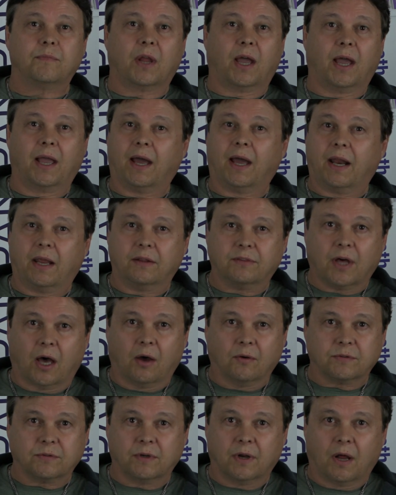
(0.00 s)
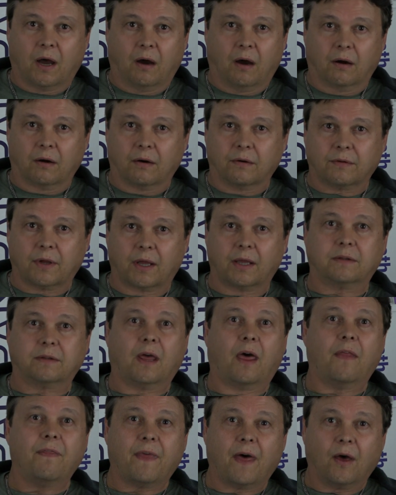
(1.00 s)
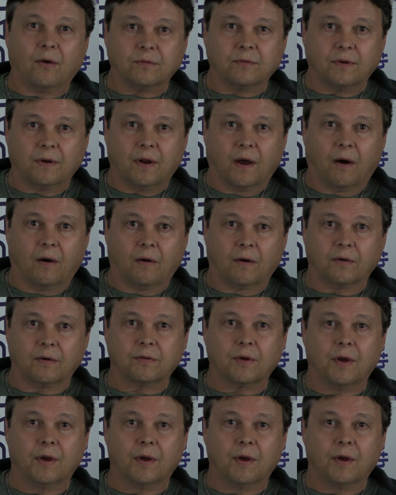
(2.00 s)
I got $8,000. I got $10,000.